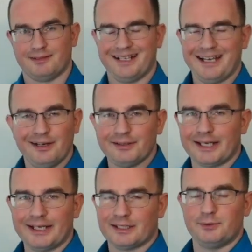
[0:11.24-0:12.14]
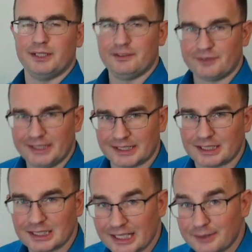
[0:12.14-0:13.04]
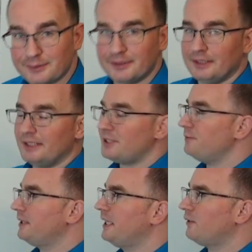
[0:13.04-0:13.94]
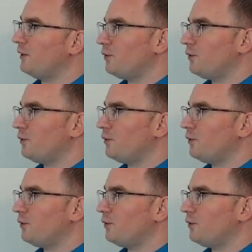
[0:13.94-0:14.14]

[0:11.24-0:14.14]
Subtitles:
How the heck do we even get a cloud to begin with?